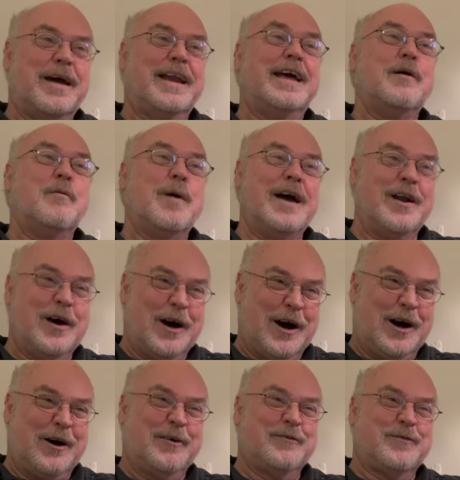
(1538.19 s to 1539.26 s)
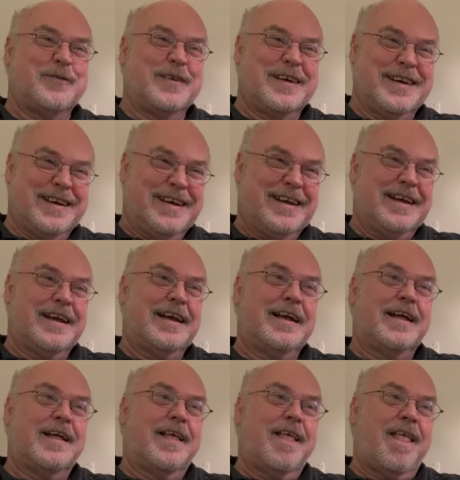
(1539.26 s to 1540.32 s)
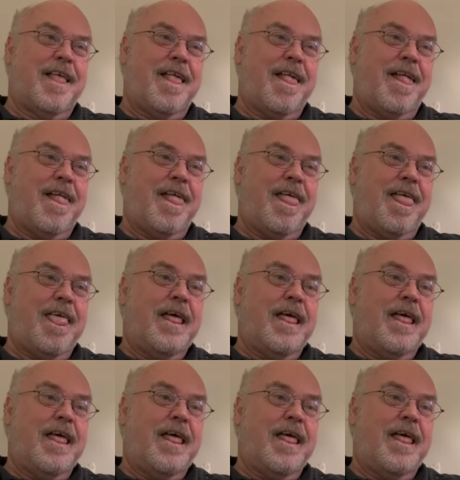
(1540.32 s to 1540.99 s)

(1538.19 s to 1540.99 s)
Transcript: and it went off. Well, this was federal OSHA.